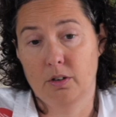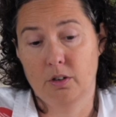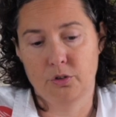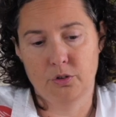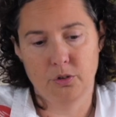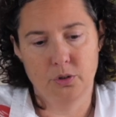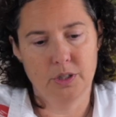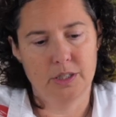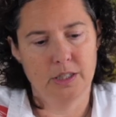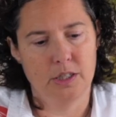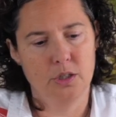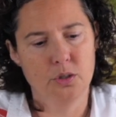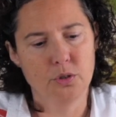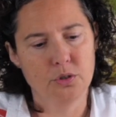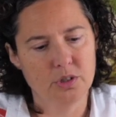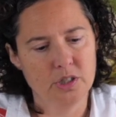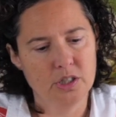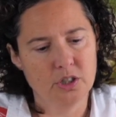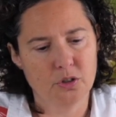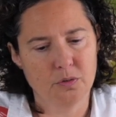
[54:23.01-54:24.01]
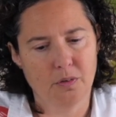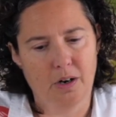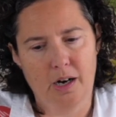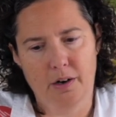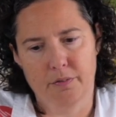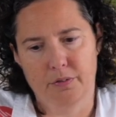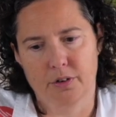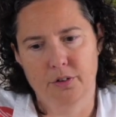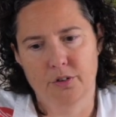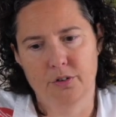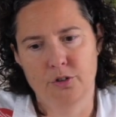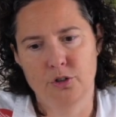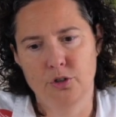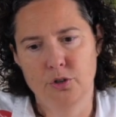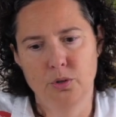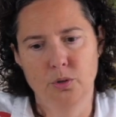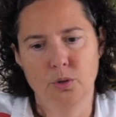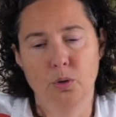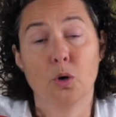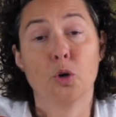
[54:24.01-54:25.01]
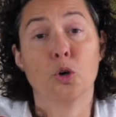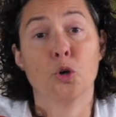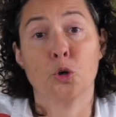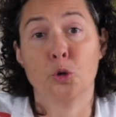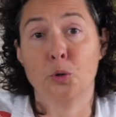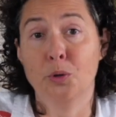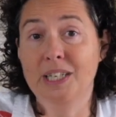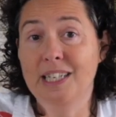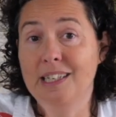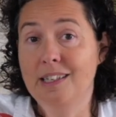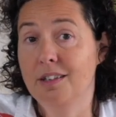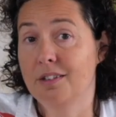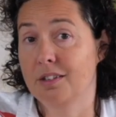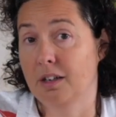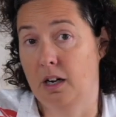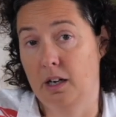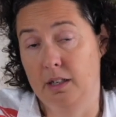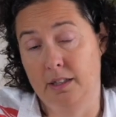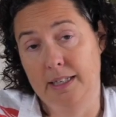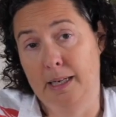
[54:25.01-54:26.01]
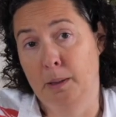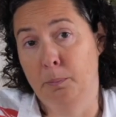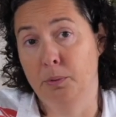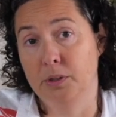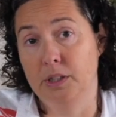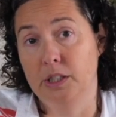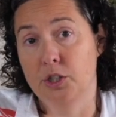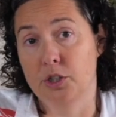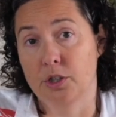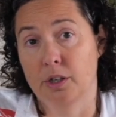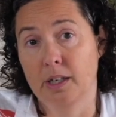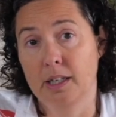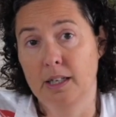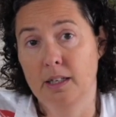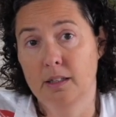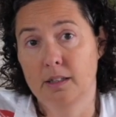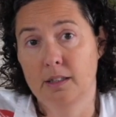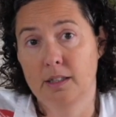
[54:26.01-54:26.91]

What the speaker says: So you can use these drivers to redesign the employee journey.